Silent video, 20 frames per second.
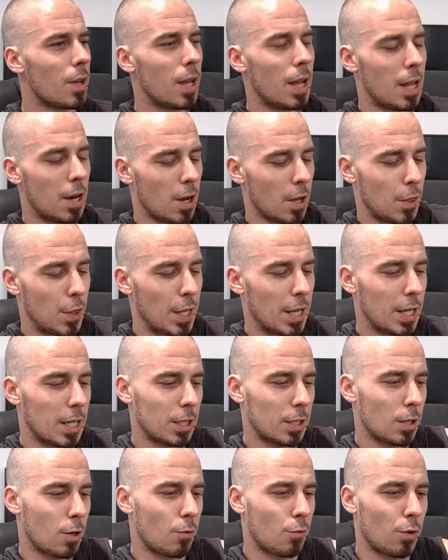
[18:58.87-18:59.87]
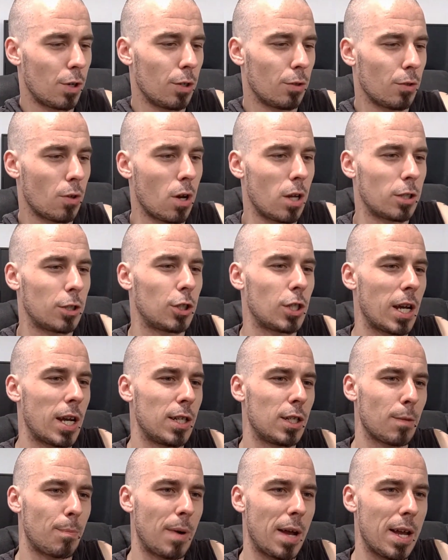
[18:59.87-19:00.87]
And I think it's a real nice
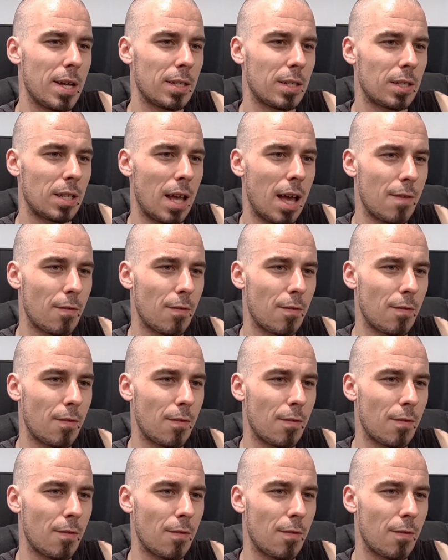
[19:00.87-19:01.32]
change of pace to